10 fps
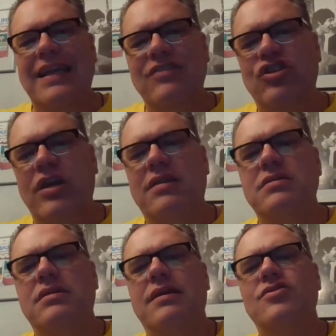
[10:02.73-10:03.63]
initiate
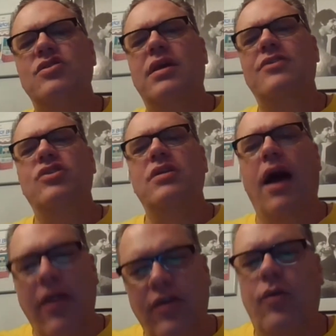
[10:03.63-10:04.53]
this legislation,
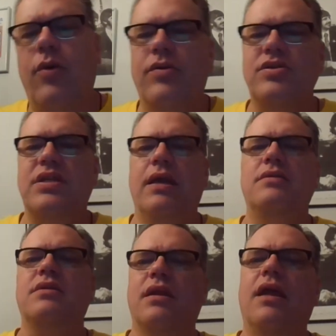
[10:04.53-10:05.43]
other northern
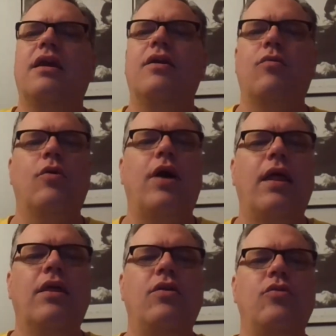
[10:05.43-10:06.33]
states, Connecticut, Rhode
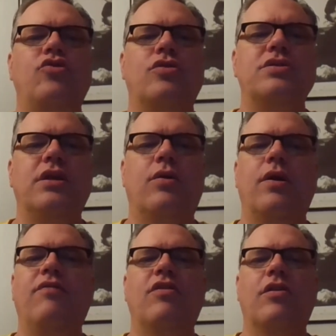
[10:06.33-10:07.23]
Island, New Jersey,
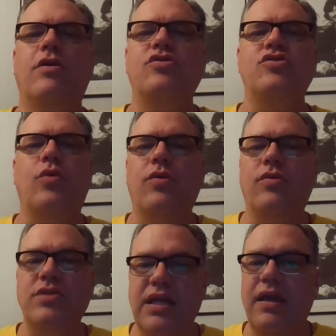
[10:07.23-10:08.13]
or even the largest
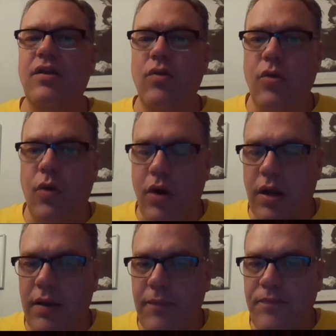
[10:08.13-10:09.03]
northern state, New
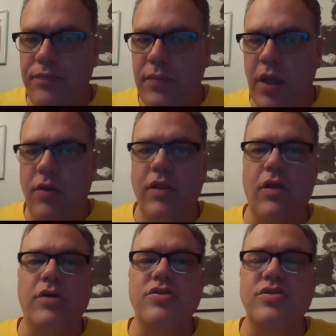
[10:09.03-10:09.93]
York, or the
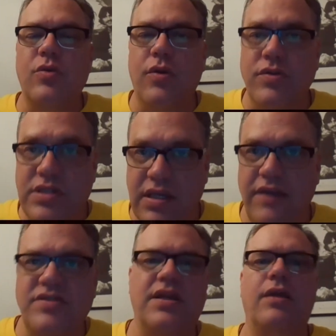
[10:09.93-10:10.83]
largest northern
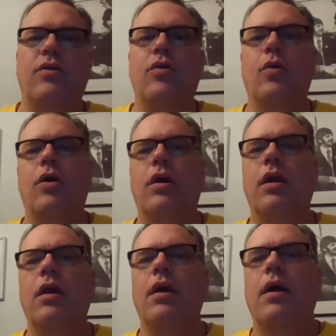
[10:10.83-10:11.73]
slave state, New
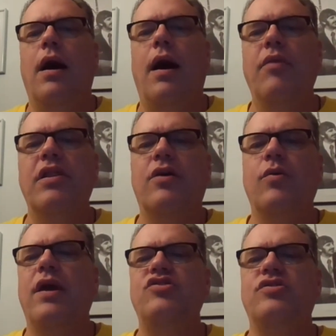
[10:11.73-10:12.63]
York, the
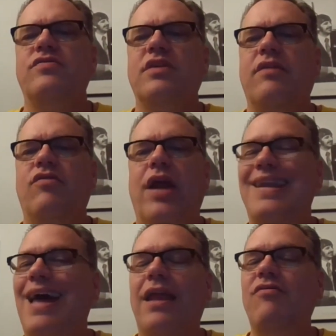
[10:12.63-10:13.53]
liquidation of slavery
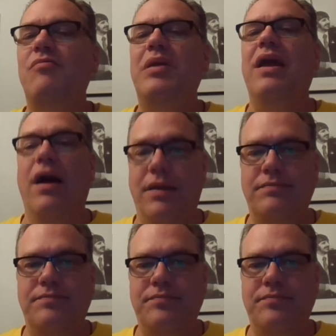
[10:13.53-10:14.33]
had not even begun.